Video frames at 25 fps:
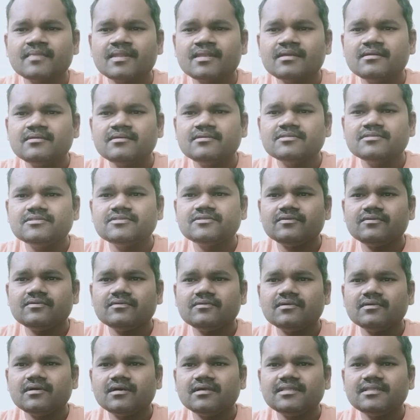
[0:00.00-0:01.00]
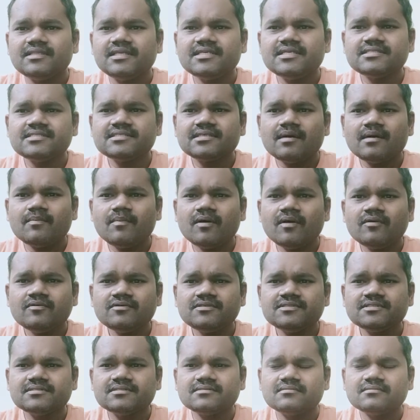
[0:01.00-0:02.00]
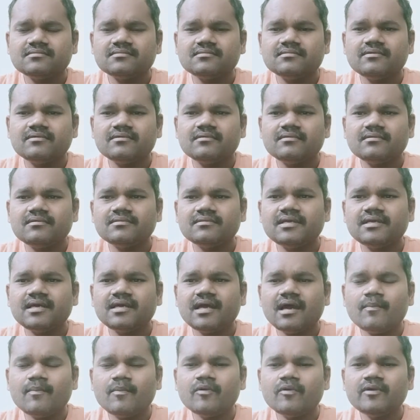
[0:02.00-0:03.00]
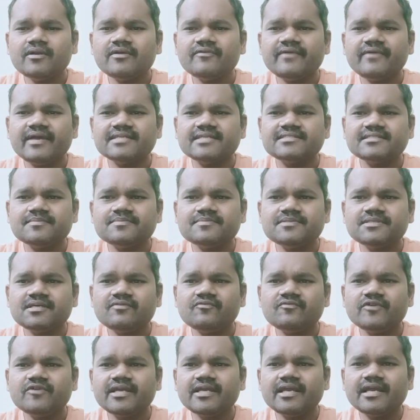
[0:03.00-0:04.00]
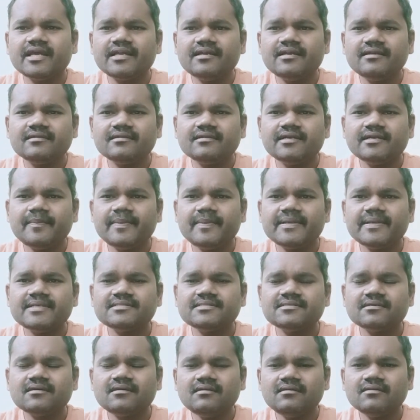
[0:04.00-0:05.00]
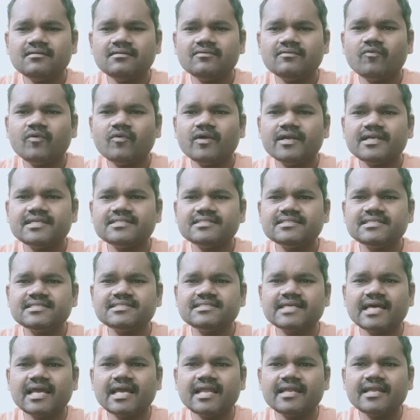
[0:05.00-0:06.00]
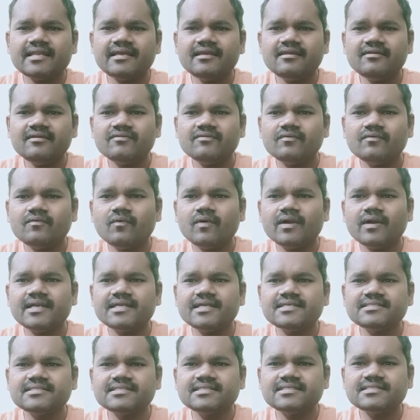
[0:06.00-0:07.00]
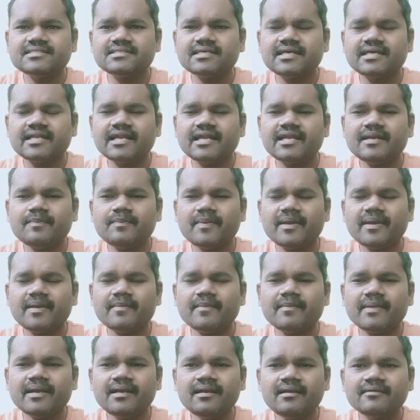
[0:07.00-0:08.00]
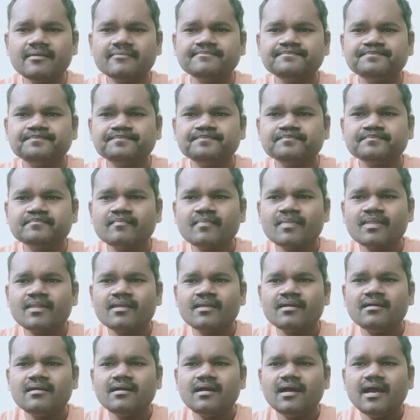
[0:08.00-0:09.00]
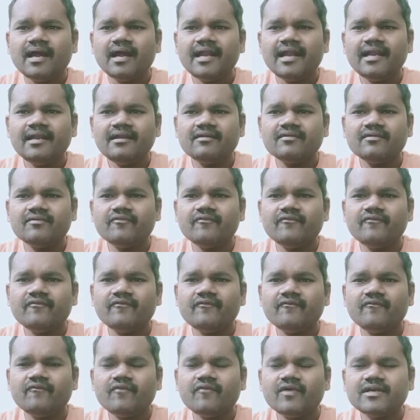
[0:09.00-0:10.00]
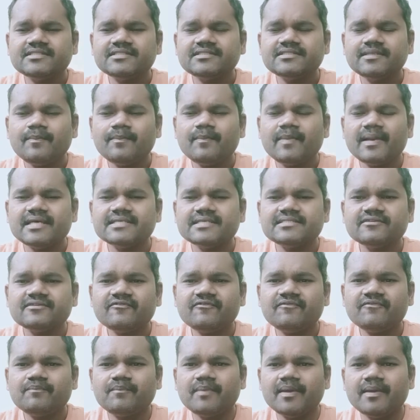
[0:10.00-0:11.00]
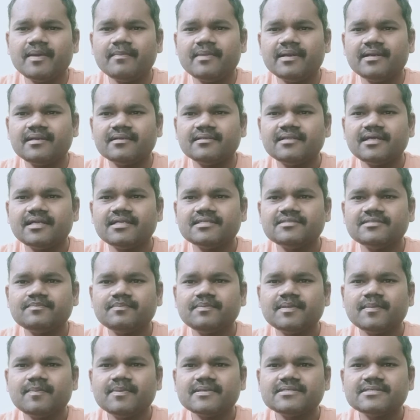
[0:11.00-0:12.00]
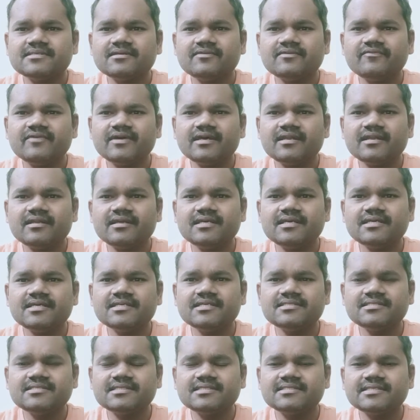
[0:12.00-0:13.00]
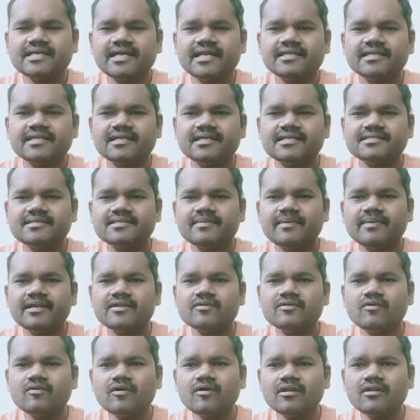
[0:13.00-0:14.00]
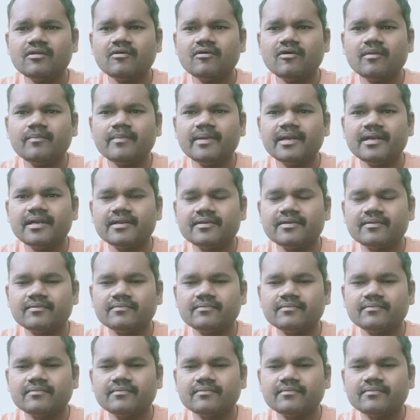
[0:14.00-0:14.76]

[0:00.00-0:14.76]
So these amounts, the amount of exemption we get depends on what is his salary, what is his rent payment, and what is the place of payment, that is the person where he is residing, that is a metro or non-metro.